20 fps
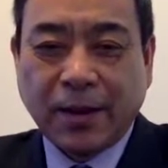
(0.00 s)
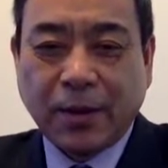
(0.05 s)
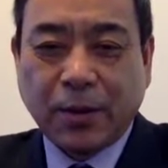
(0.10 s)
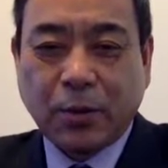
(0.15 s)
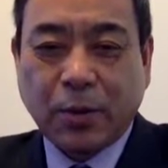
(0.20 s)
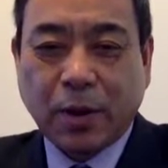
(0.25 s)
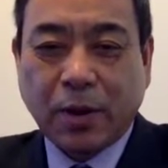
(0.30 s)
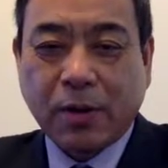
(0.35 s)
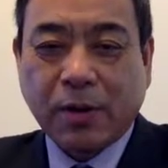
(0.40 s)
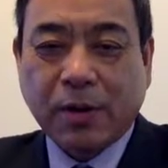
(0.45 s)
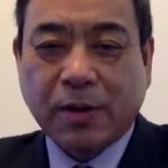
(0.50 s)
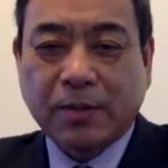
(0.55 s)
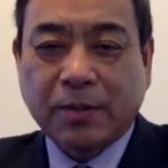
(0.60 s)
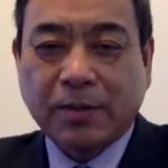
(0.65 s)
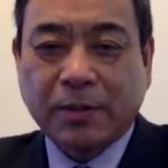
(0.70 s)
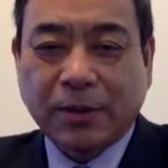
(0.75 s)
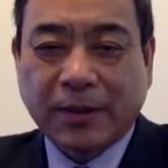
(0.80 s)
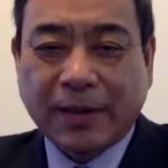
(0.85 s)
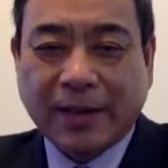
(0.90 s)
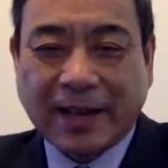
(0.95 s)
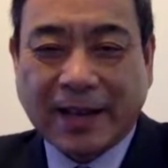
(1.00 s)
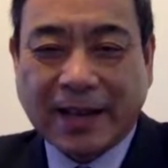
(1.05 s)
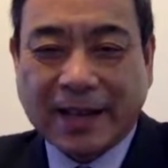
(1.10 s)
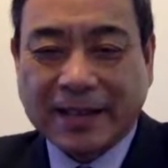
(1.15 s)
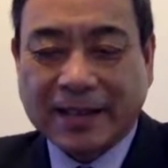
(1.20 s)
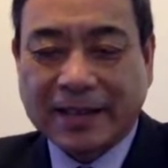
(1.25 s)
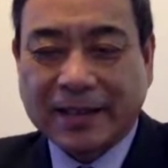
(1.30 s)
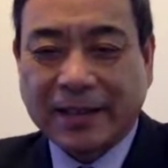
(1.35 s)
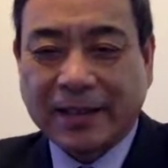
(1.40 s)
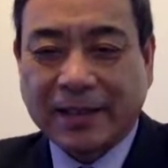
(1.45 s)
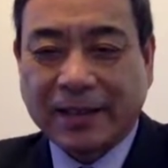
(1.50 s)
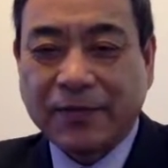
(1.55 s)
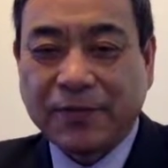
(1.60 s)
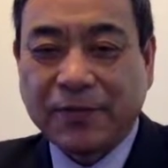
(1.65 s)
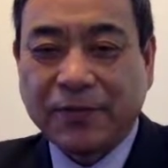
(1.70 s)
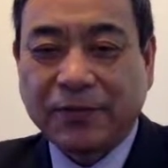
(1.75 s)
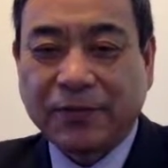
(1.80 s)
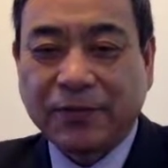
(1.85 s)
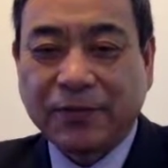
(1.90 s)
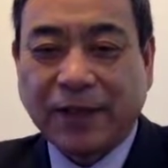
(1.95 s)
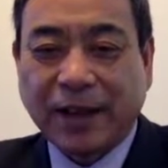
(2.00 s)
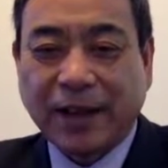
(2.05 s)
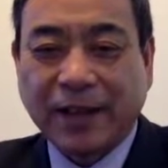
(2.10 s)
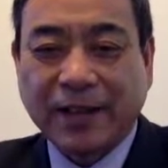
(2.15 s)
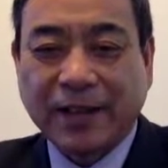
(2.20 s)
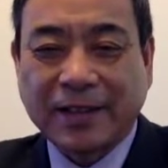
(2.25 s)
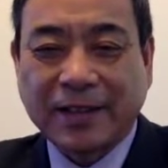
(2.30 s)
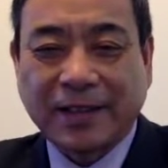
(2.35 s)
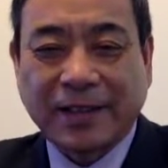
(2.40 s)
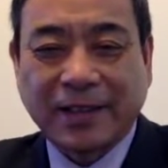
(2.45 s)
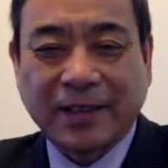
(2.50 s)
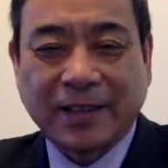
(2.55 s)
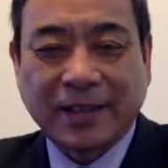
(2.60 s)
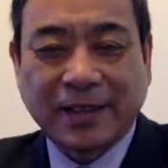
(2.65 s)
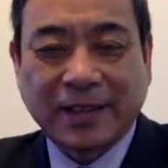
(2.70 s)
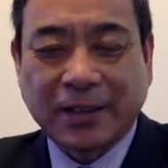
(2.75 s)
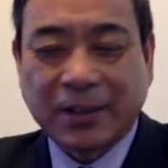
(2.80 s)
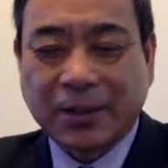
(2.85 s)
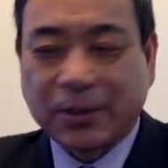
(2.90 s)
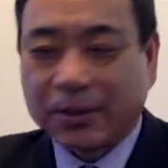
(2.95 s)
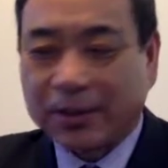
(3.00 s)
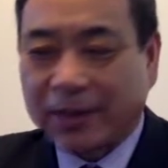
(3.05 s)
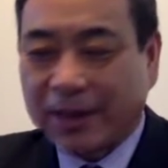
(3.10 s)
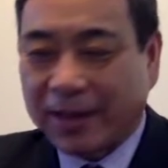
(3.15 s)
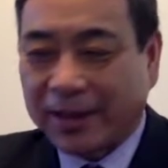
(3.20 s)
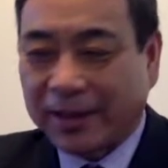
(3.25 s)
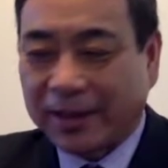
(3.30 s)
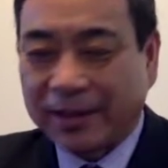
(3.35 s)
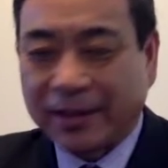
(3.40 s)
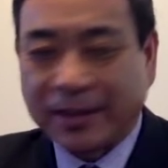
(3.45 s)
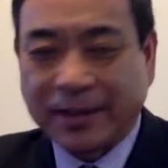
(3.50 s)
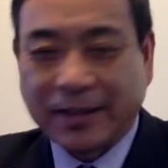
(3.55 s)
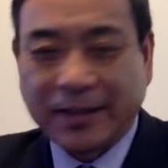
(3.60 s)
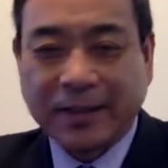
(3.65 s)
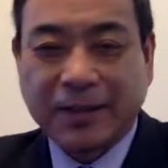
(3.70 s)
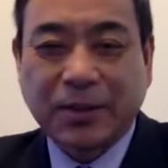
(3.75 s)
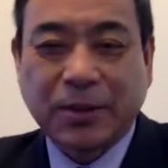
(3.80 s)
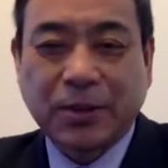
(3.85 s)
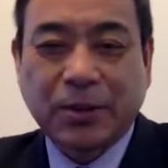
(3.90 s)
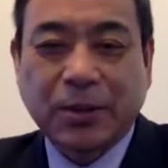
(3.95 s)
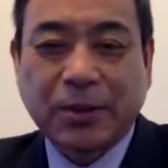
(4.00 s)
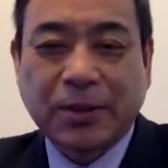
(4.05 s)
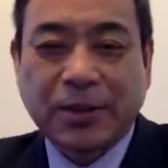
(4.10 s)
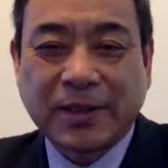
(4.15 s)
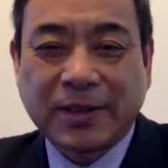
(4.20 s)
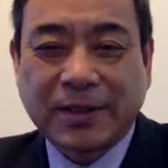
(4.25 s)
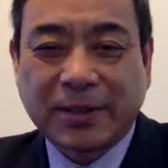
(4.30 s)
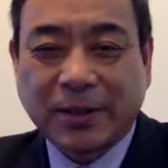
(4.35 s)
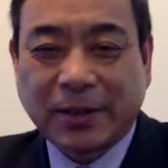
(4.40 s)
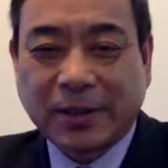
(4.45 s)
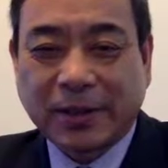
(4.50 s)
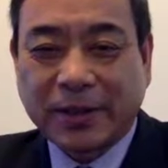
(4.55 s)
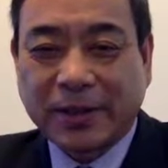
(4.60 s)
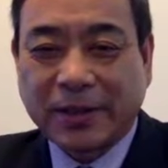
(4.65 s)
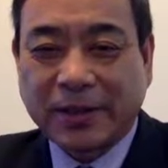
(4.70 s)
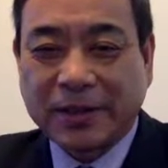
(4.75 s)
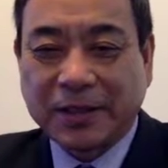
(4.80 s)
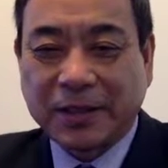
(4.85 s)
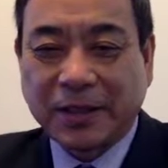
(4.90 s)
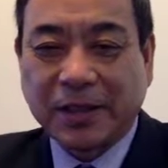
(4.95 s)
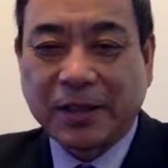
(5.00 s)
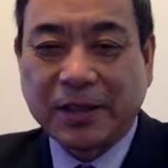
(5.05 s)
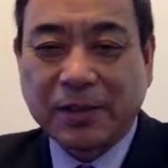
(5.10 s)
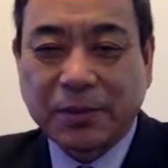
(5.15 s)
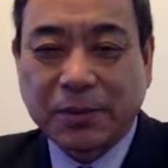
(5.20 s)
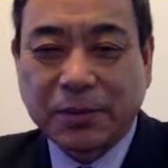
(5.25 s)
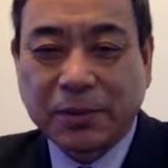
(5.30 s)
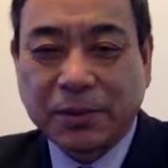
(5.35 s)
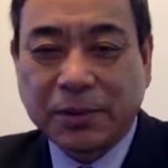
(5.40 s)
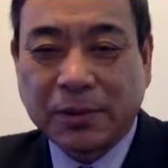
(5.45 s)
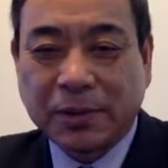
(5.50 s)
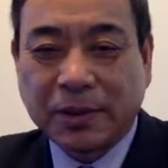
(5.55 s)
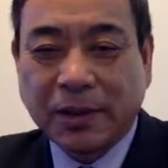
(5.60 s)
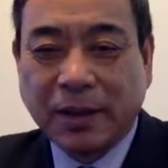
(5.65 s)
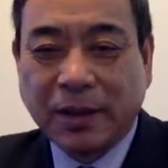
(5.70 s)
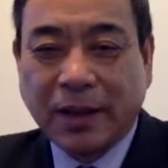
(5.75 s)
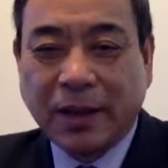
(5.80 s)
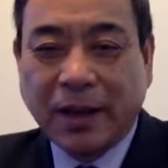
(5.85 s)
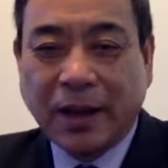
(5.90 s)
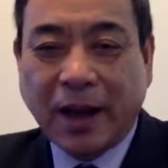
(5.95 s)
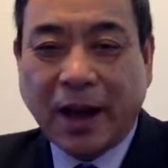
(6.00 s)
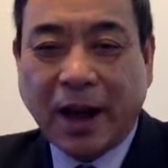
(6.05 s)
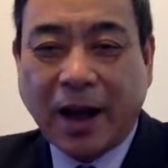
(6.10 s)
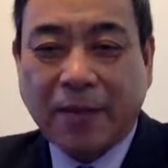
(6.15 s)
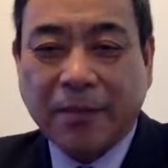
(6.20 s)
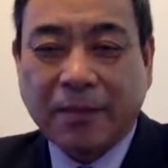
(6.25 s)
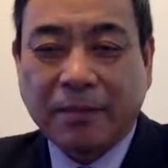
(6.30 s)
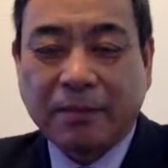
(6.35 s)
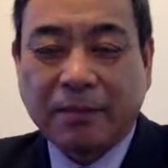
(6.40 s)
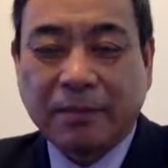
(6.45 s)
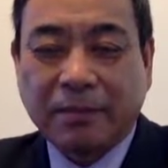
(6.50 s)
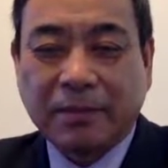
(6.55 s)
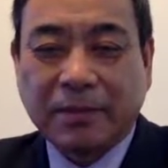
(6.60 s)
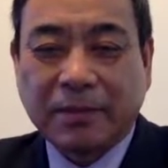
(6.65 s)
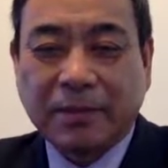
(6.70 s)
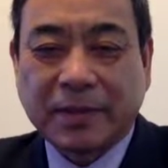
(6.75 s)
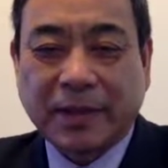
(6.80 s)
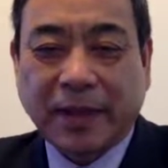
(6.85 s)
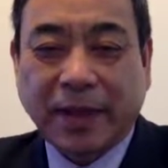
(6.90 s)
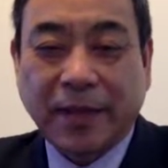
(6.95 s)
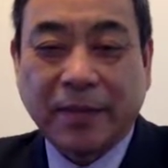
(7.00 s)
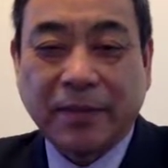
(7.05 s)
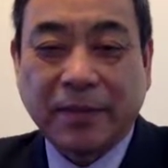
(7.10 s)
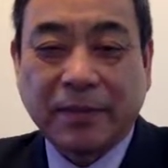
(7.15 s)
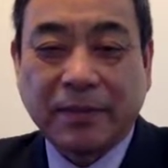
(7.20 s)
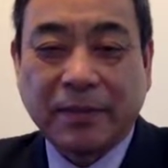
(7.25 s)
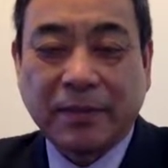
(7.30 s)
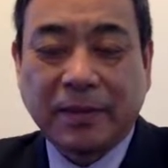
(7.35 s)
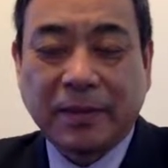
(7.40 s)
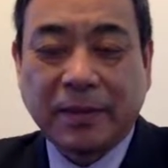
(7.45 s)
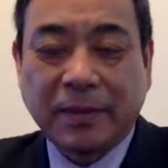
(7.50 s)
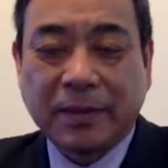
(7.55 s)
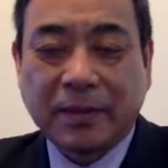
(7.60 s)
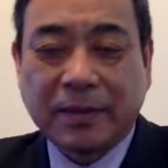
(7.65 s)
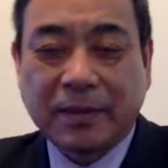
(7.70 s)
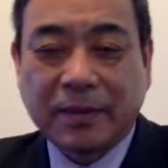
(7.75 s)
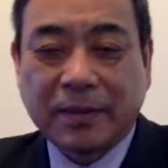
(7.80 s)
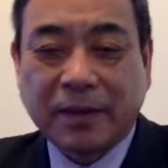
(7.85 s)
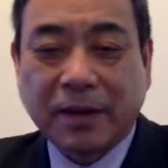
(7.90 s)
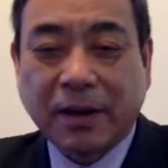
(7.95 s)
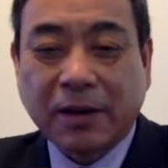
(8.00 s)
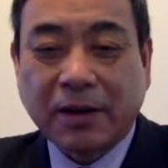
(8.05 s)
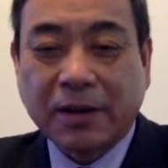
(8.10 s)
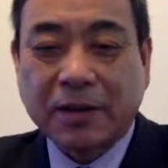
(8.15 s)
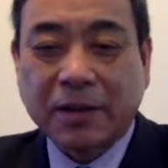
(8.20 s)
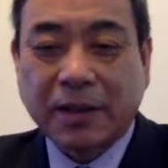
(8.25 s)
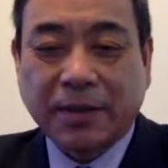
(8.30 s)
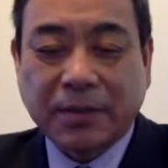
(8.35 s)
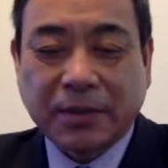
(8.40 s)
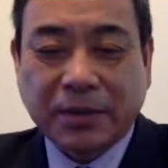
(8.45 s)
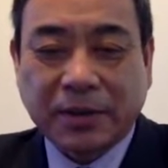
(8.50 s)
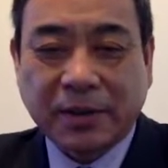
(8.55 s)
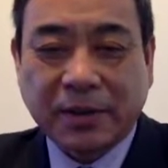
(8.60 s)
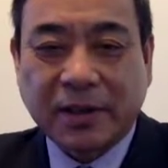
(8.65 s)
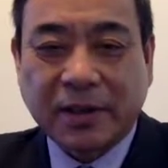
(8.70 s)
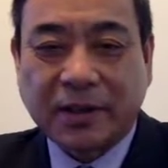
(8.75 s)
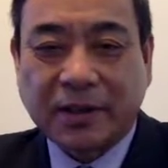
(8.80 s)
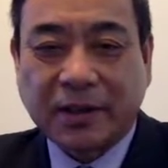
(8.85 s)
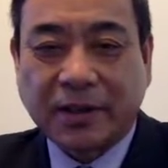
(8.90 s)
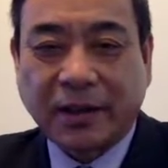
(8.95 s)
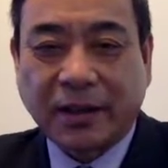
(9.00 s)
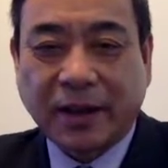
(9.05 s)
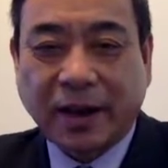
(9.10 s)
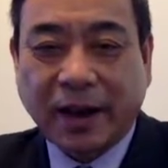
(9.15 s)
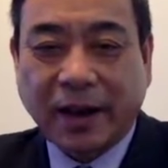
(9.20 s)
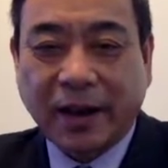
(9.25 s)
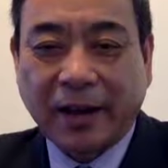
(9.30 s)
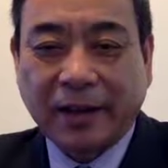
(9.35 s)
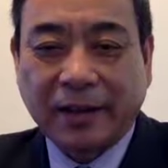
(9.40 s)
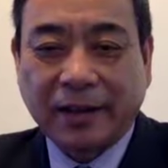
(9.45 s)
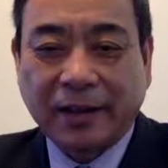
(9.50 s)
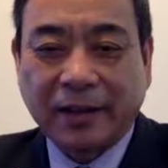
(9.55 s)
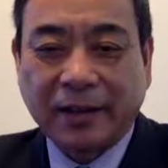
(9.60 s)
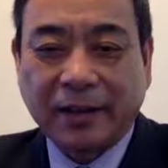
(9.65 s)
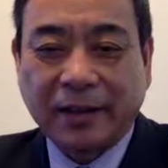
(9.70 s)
Welcome to class IST 609. This is your instructor, Jake Drew. I'm Dr. Sam Sirakar, and I